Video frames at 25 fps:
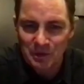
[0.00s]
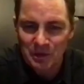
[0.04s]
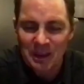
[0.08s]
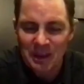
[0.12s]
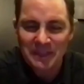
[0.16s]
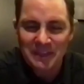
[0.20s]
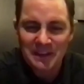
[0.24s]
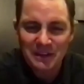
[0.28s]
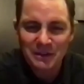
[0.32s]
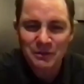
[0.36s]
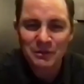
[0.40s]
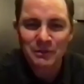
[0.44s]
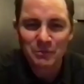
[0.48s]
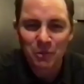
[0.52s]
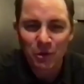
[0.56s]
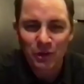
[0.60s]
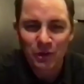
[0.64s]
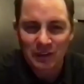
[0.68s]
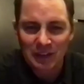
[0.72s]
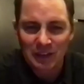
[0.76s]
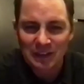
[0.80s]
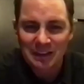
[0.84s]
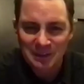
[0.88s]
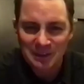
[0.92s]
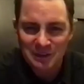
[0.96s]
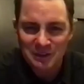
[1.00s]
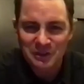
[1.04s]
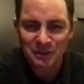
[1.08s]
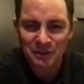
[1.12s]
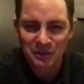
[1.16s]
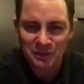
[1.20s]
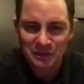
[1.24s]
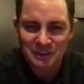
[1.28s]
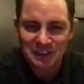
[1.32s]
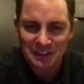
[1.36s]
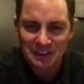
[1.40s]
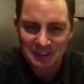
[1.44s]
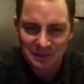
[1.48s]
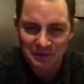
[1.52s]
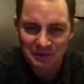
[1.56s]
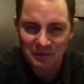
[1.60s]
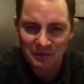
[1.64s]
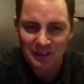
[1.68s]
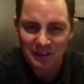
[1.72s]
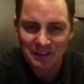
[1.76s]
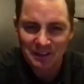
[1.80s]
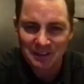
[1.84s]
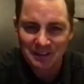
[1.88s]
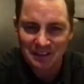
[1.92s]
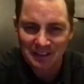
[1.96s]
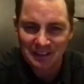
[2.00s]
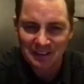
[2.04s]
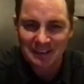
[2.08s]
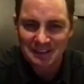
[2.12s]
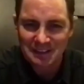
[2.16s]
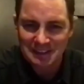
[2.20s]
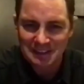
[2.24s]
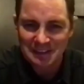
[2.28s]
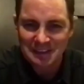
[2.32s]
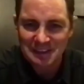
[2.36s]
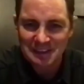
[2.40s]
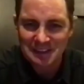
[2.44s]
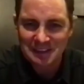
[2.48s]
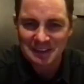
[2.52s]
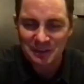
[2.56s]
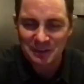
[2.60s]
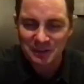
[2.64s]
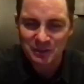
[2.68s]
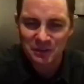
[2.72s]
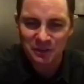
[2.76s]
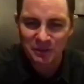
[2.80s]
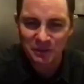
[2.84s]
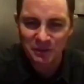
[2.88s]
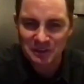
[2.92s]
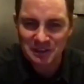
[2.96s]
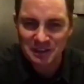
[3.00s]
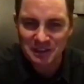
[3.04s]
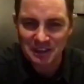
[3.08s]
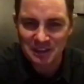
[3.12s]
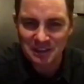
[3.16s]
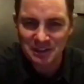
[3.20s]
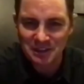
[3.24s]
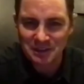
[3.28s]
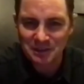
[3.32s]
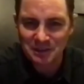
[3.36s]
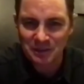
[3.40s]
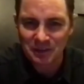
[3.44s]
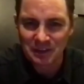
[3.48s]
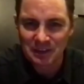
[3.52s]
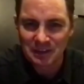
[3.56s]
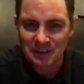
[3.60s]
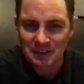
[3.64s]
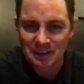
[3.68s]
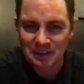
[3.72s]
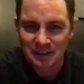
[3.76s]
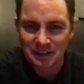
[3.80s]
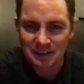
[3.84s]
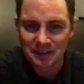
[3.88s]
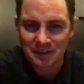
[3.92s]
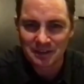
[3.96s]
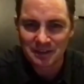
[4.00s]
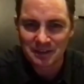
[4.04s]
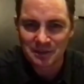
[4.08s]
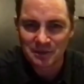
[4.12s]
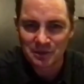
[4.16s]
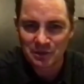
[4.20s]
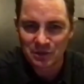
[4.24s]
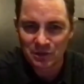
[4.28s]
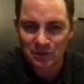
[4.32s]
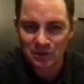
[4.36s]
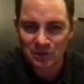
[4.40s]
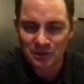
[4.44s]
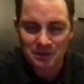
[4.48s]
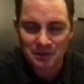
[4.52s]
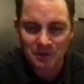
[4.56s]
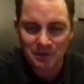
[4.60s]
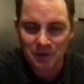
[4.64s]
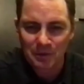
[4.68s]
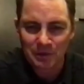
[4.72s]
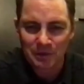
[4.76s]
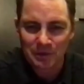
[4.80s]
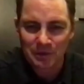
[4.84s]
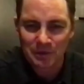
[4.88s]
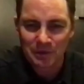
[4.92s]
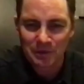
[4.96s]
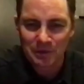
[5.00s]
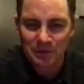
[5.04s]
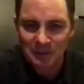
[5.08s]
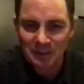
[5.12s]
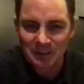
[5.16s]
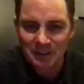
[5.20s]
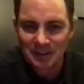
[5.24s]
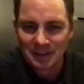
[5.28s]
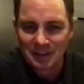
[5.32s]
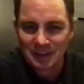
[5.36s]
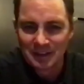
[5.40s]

I think you were more like an insurance agent, right? Like a sleazy insurance agent trying to sell insurance. What were you doing?